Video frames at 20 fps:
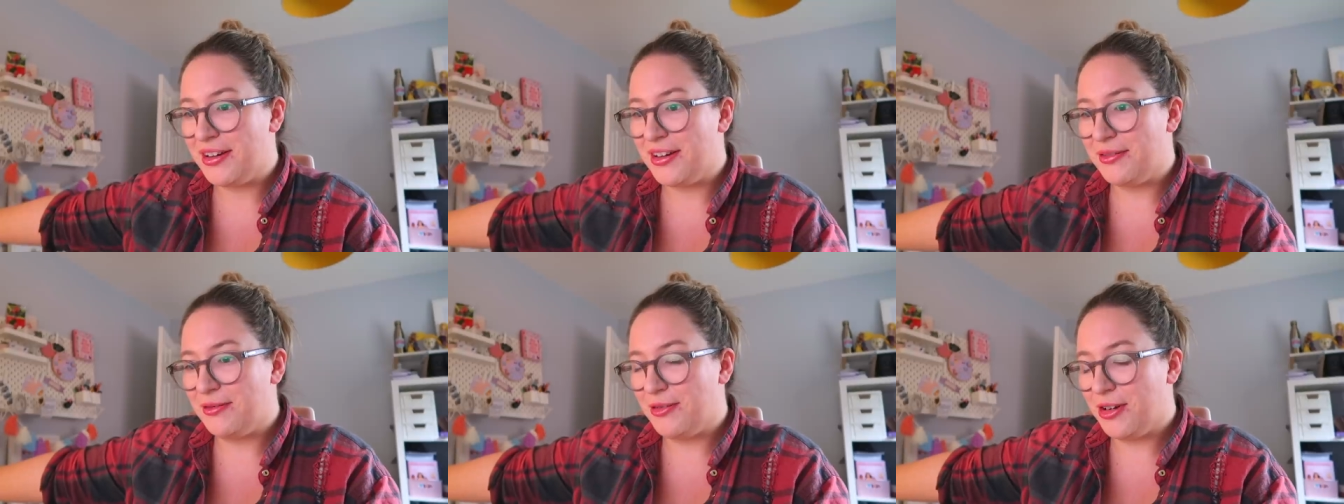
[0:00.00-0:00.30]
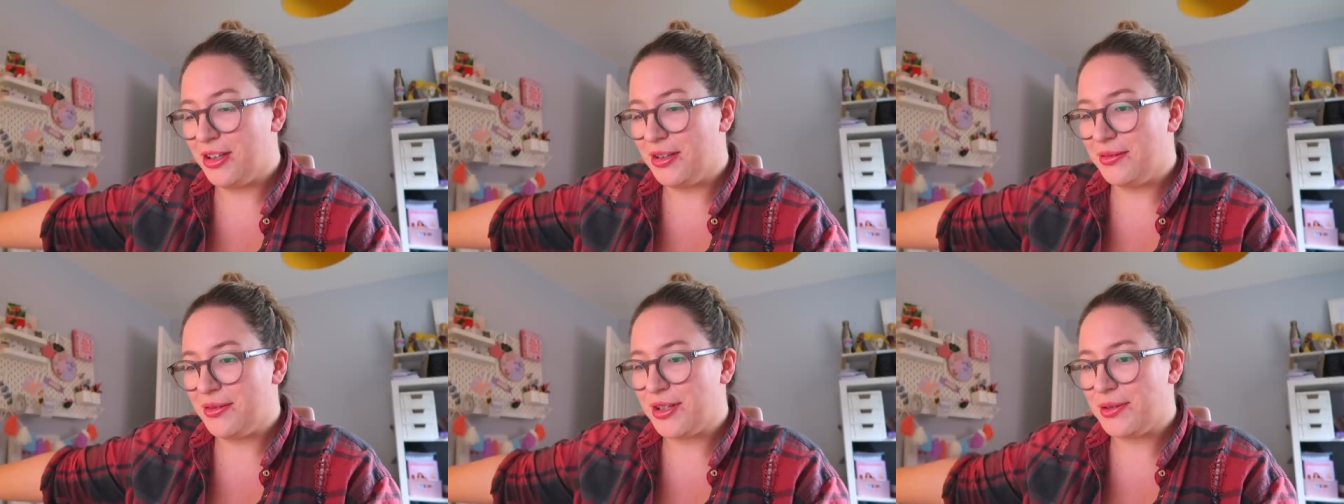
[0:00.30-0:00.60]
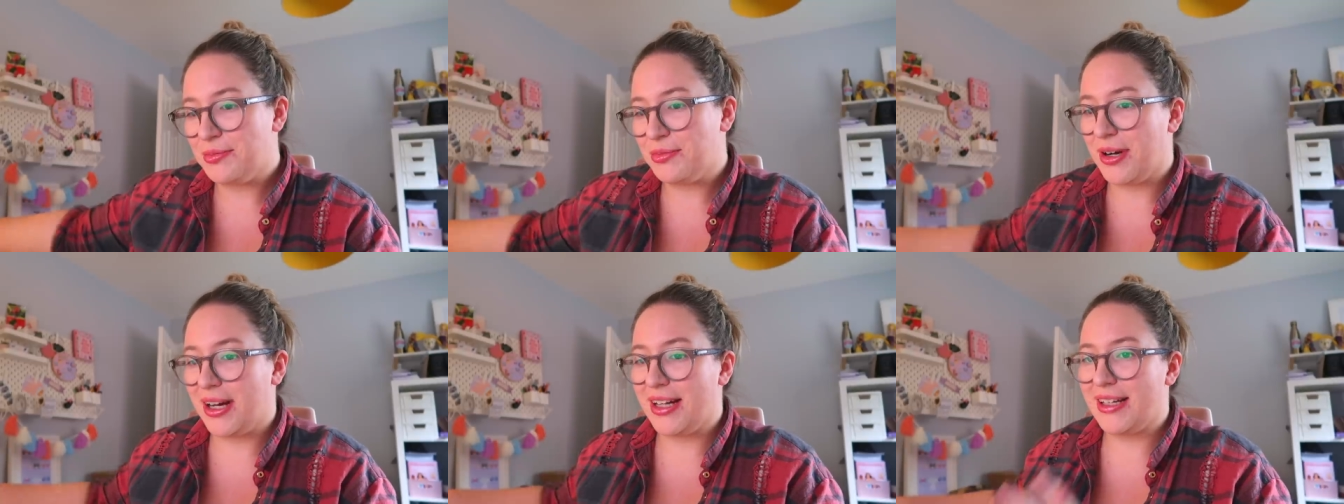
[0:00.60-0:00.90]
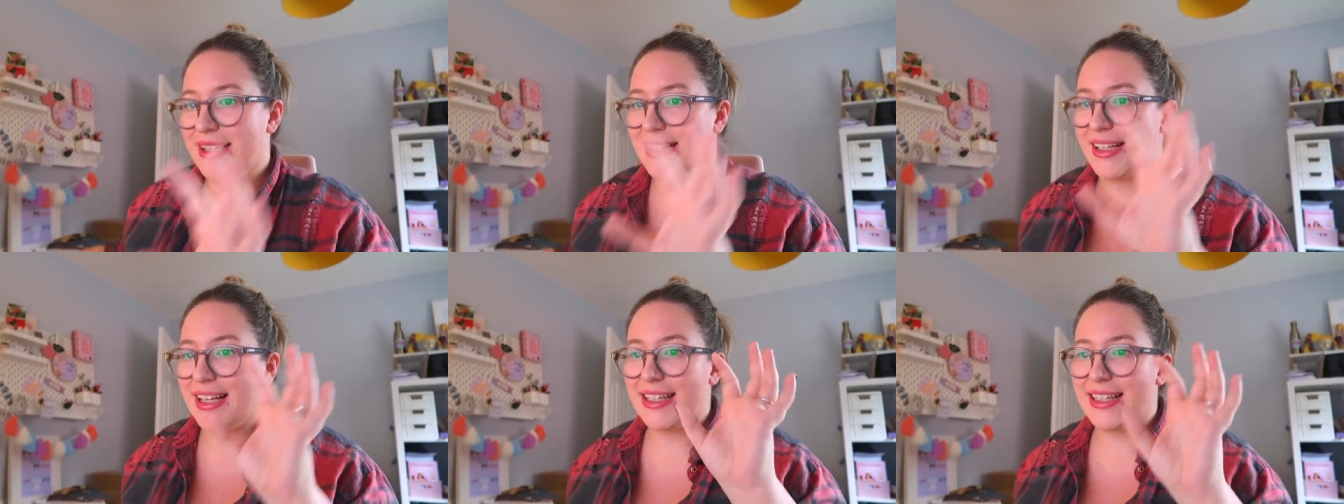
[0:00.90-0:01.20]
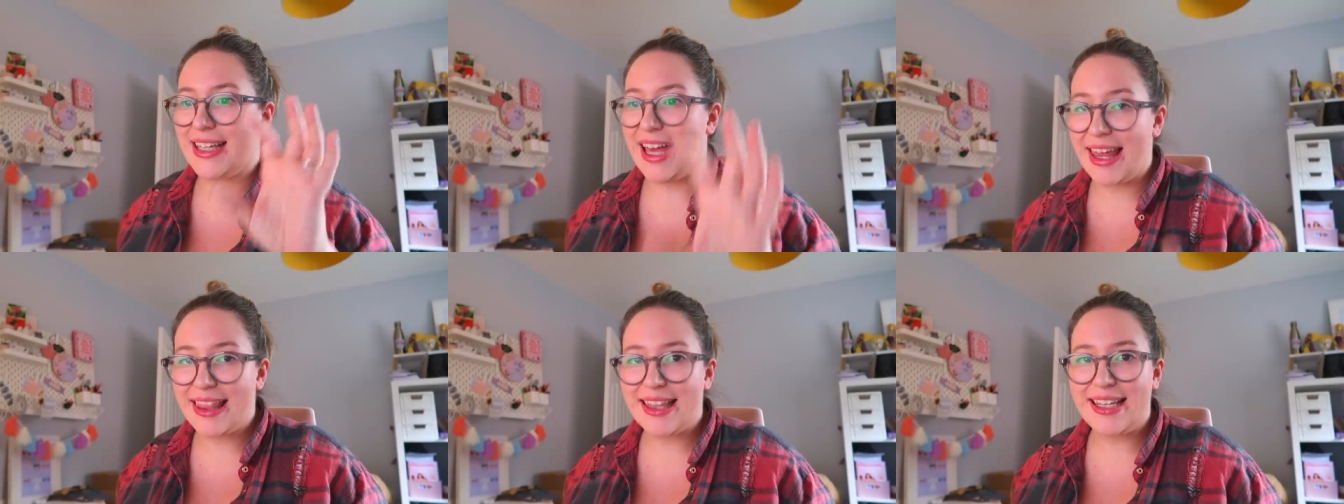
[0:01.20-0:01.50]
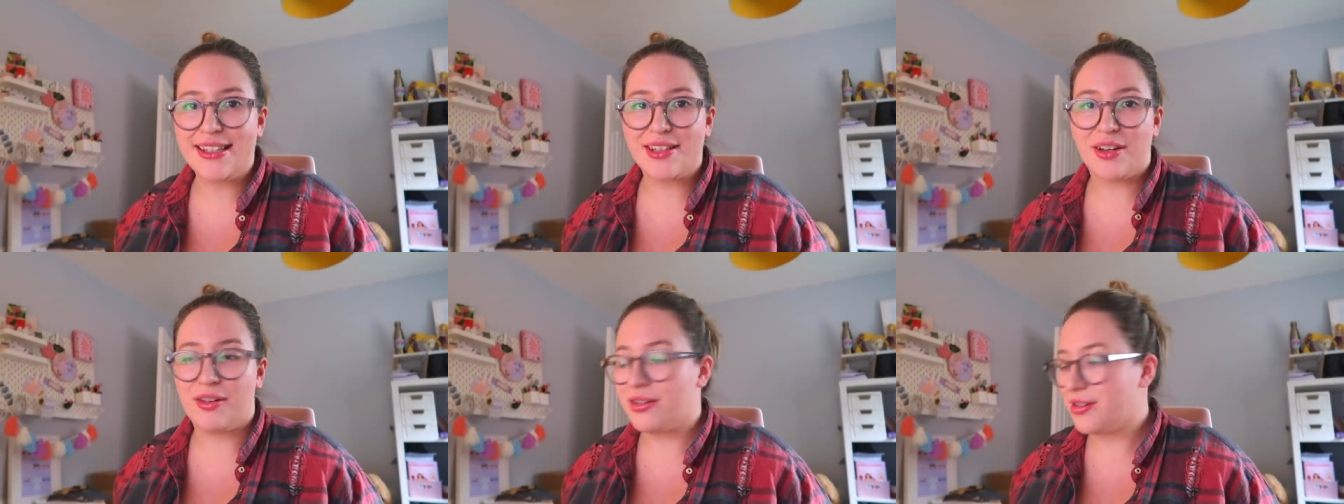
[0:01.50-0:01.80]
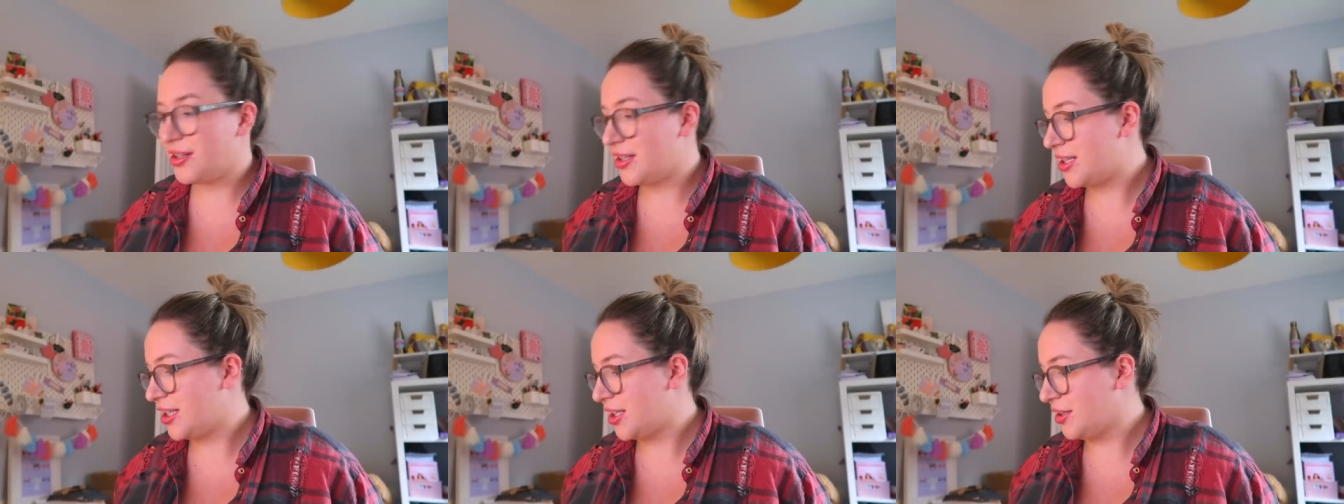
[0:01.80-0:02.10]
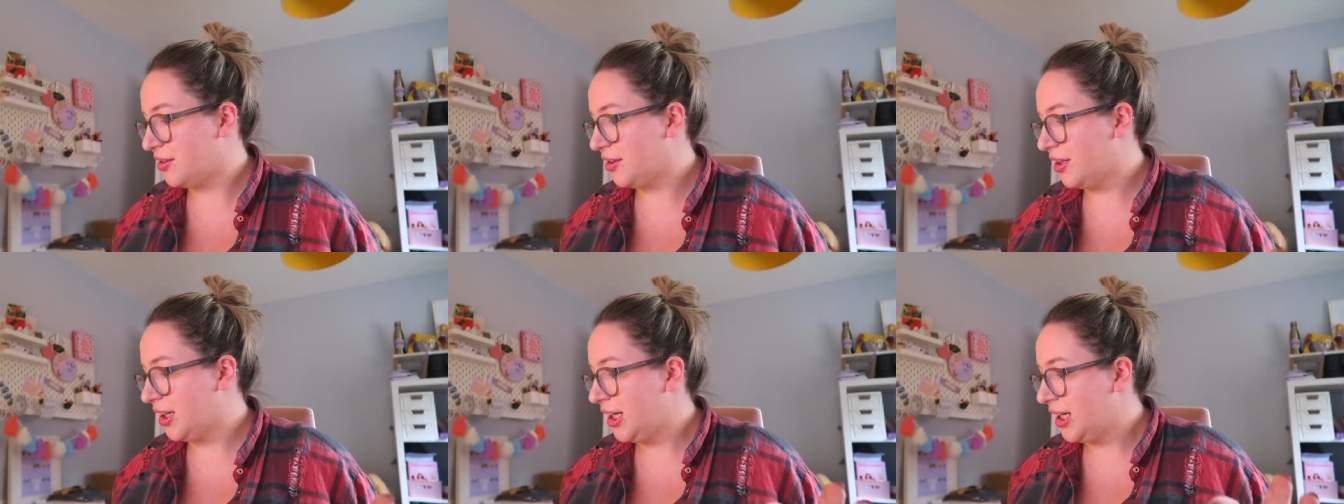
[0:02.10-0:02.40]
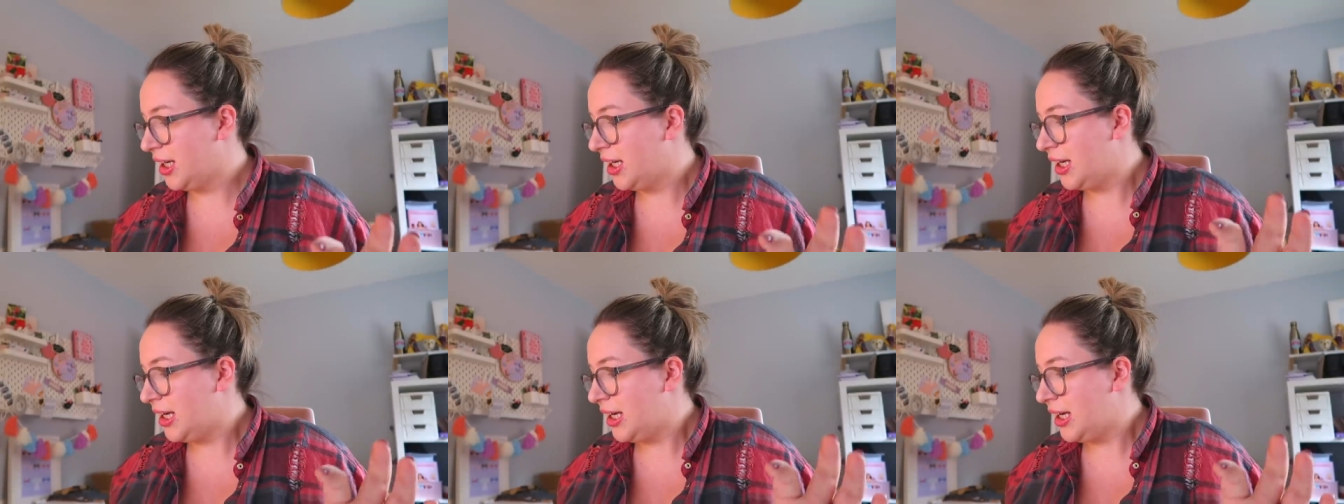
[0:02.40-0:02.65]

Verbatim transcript: roll up those prints, get these orders done.